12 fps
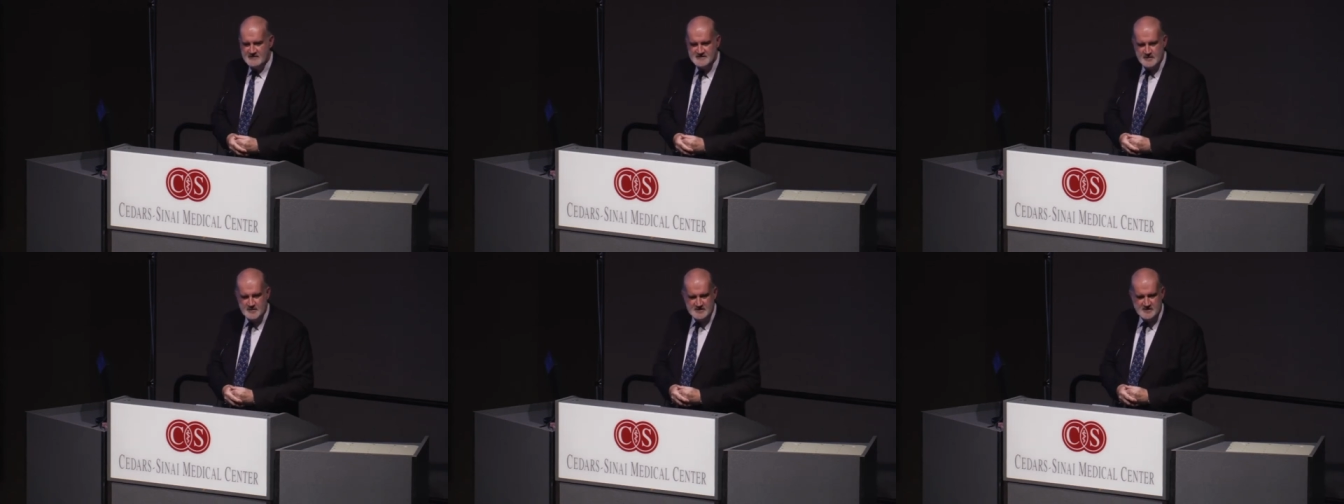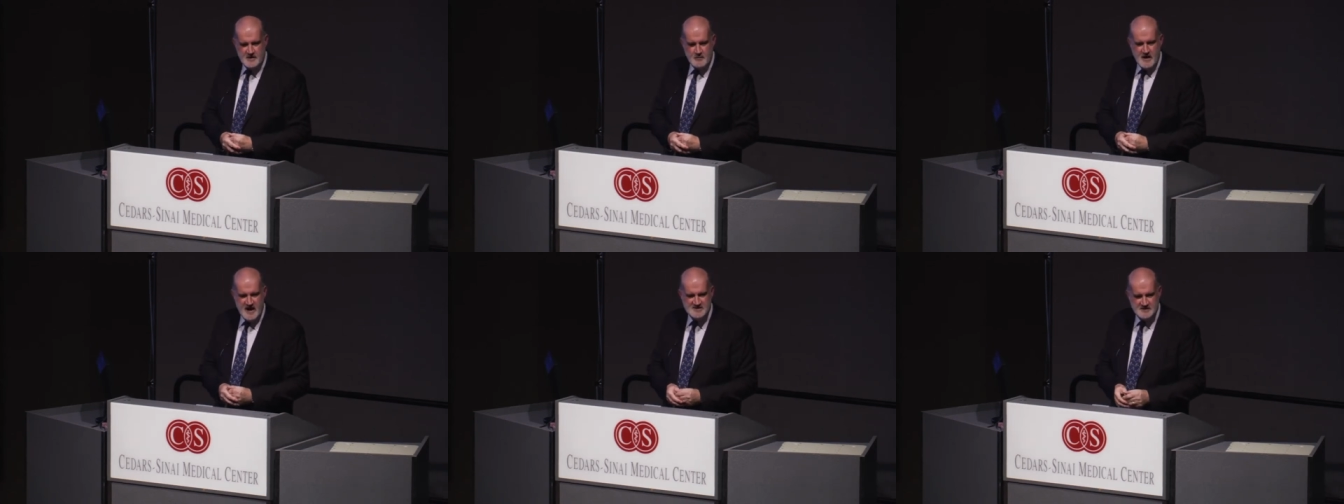if someone's got a
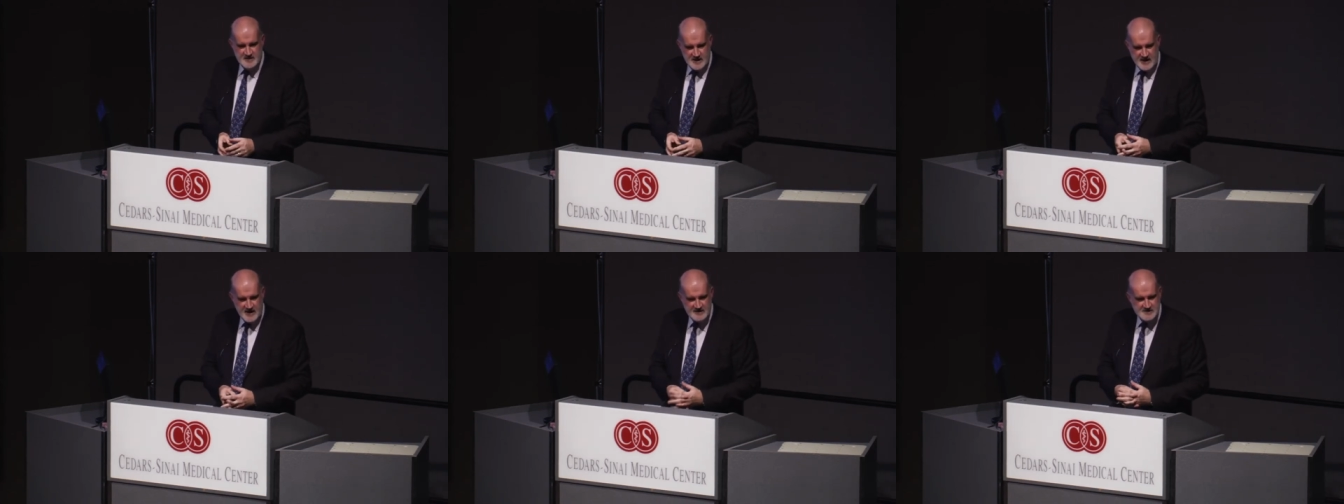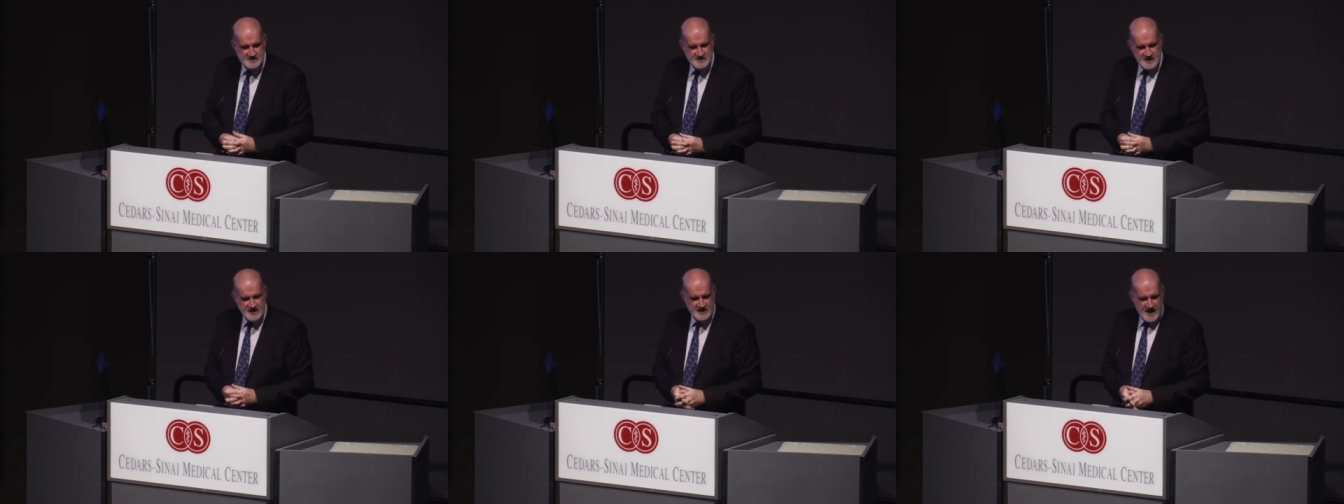rash on their hands,
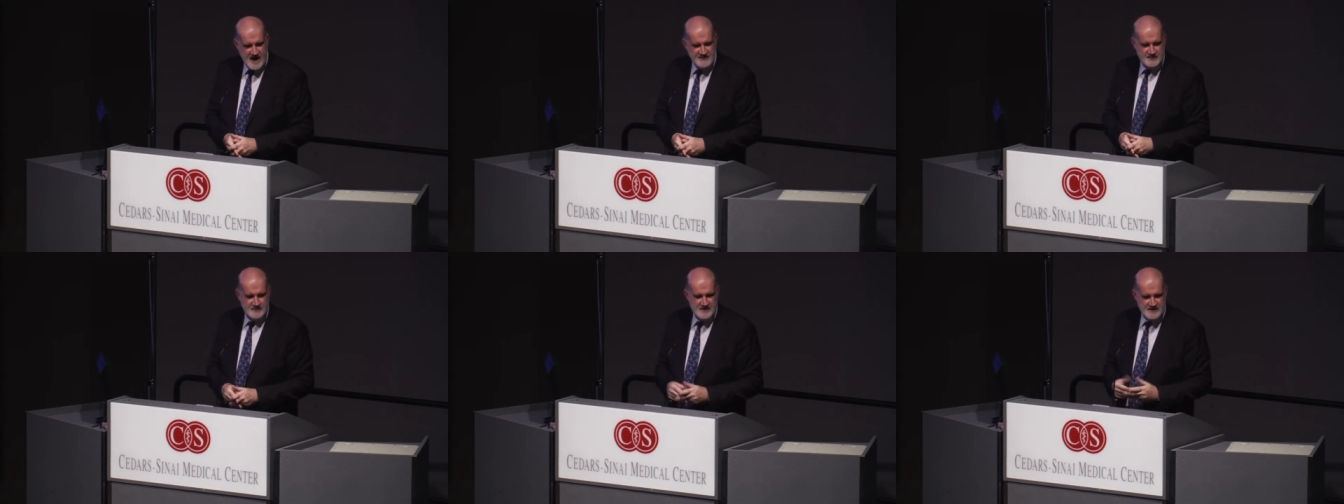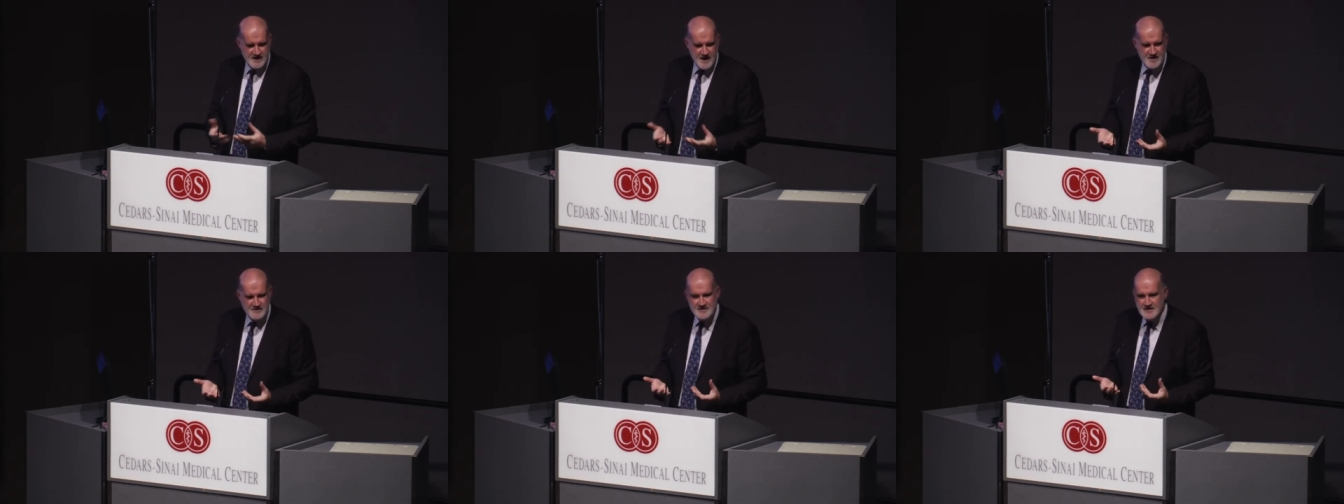they either have it or they
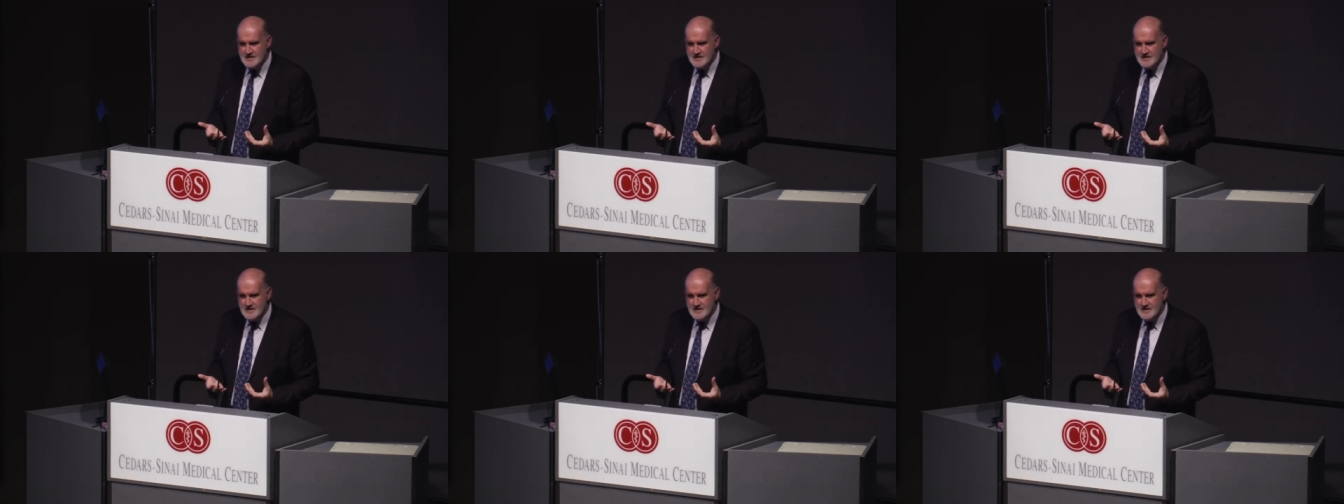don't,